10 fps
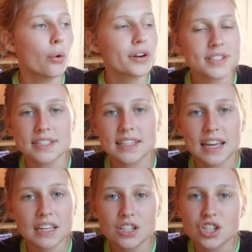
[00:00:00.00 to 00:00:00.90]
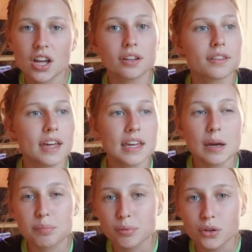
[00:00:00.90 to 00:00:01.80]
Horses kick each other, they
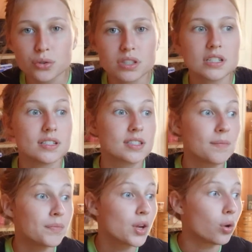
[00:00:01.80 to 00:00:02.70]
get bruises.